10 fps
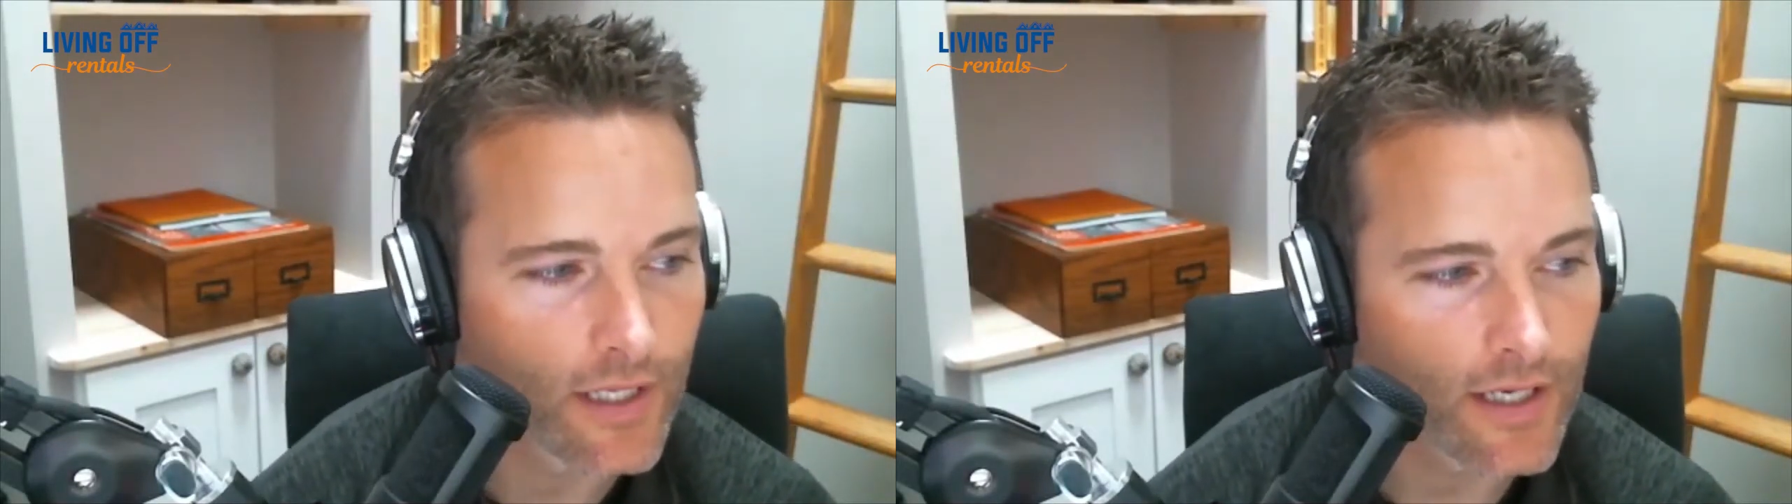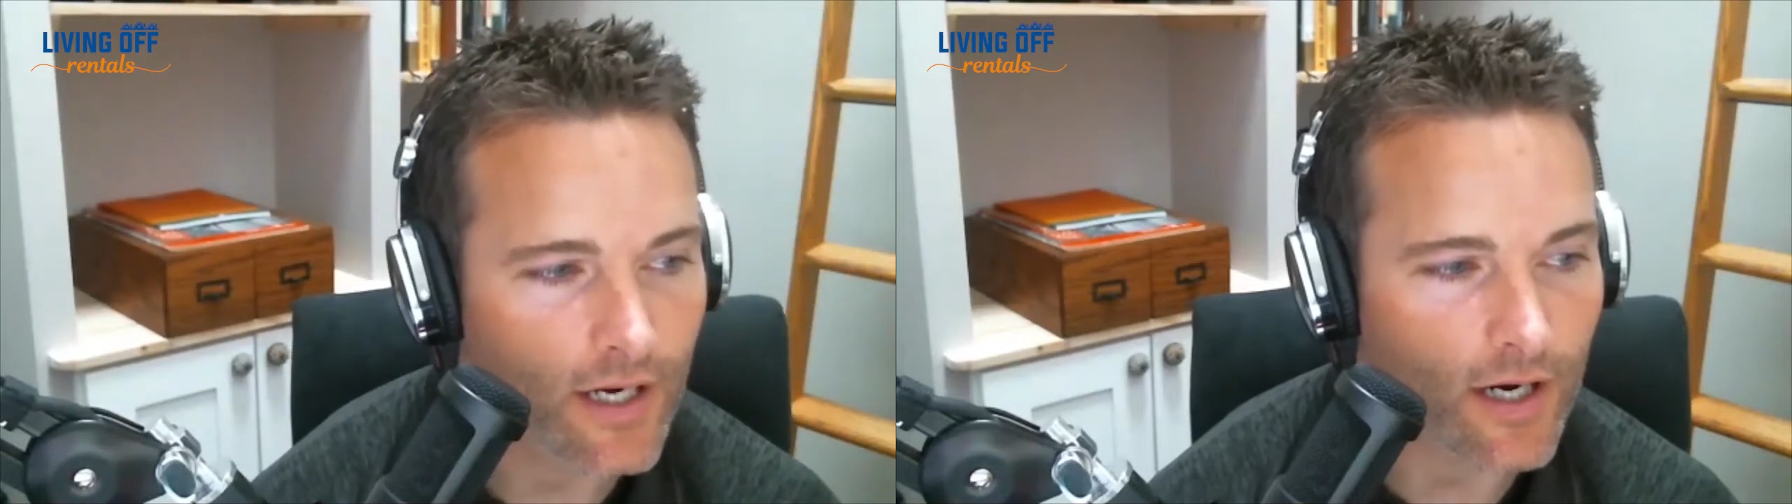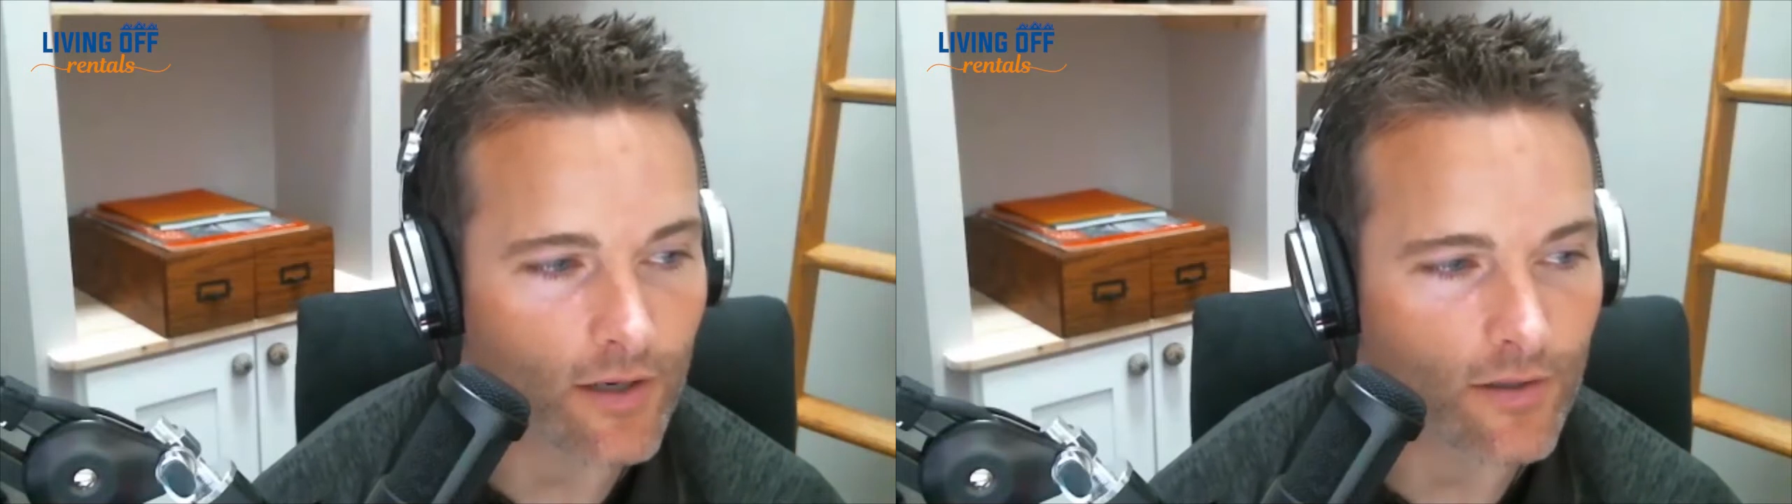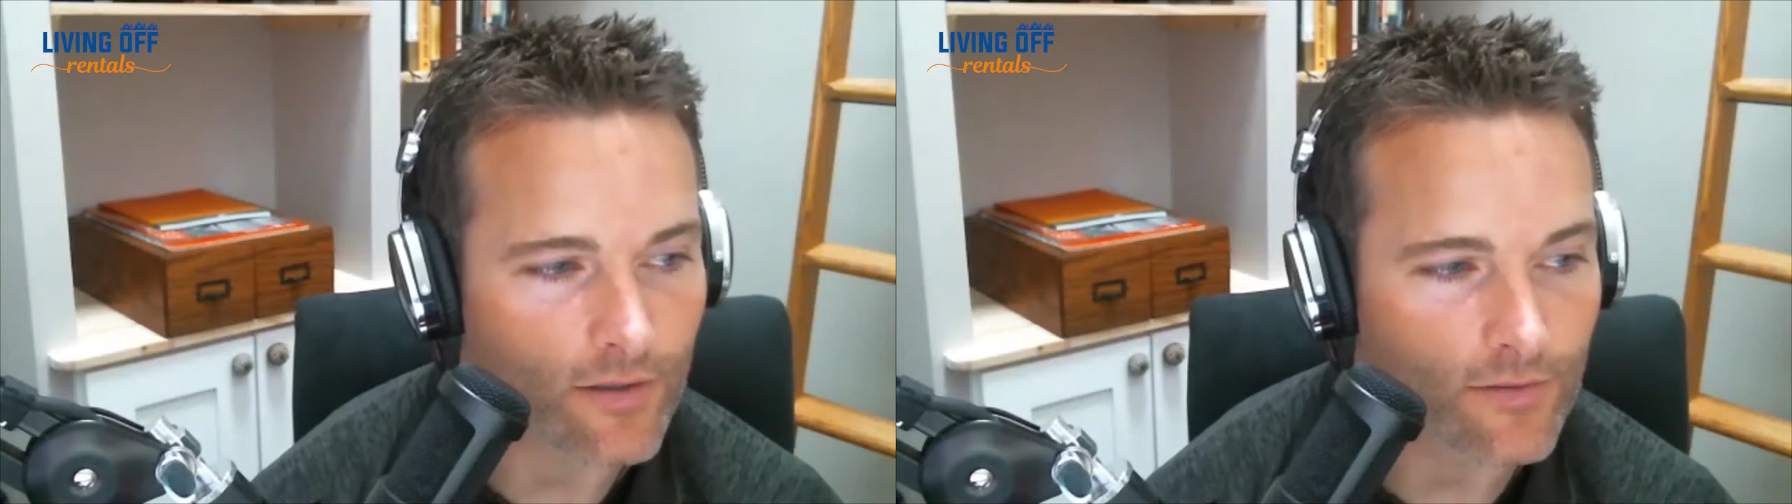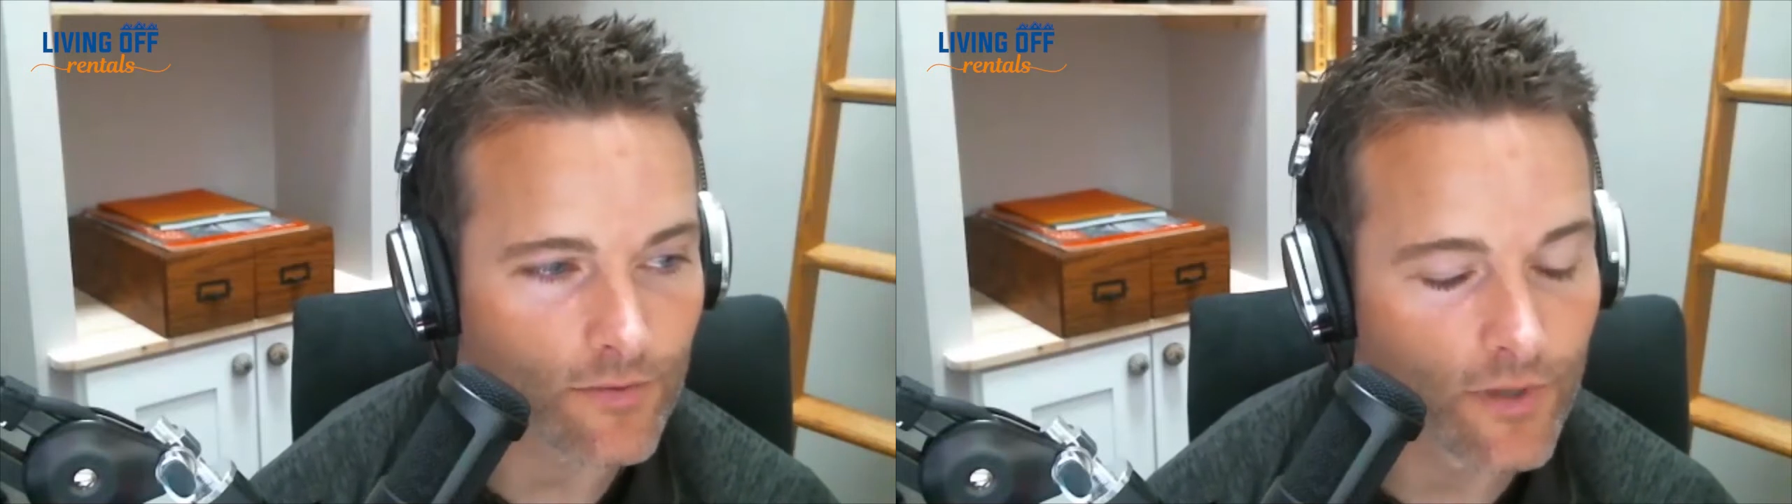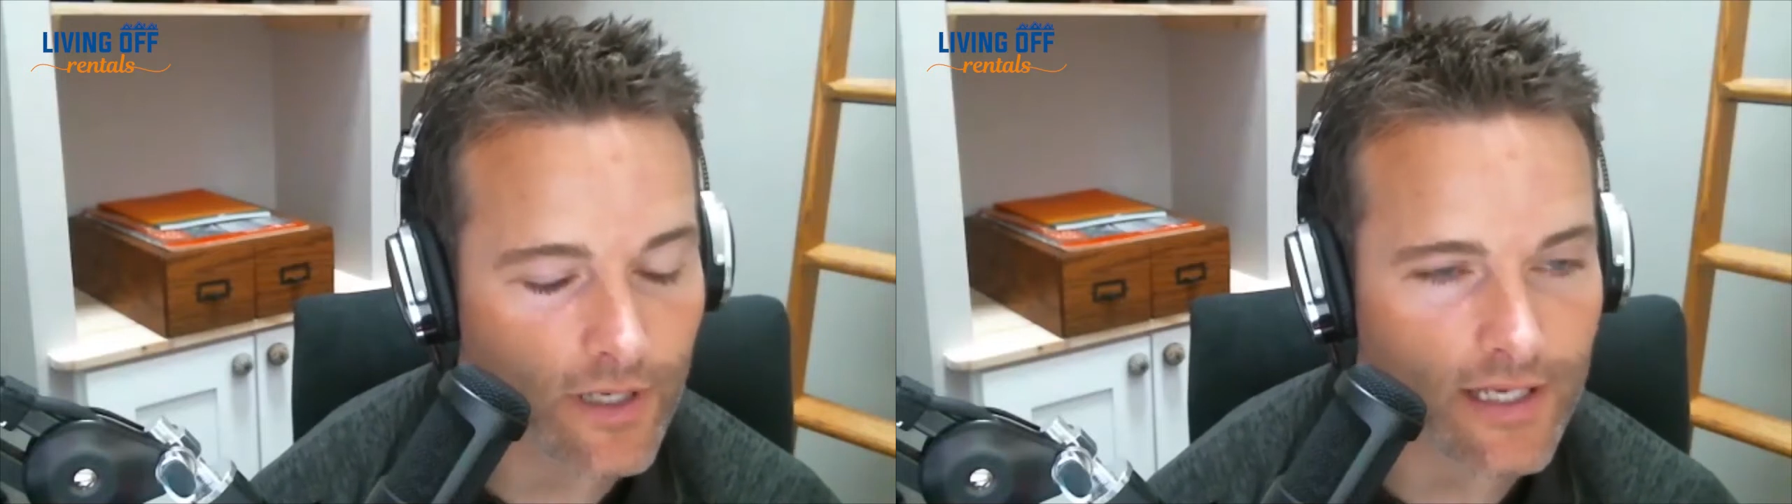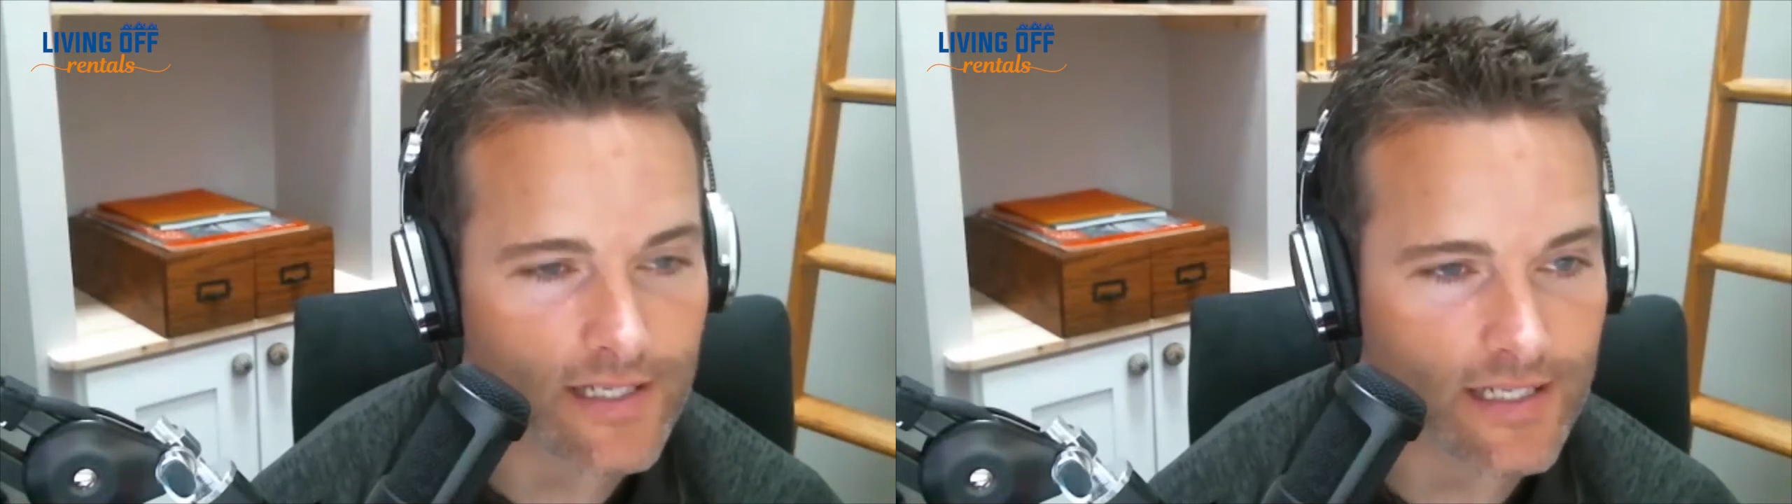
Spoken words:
this podcast who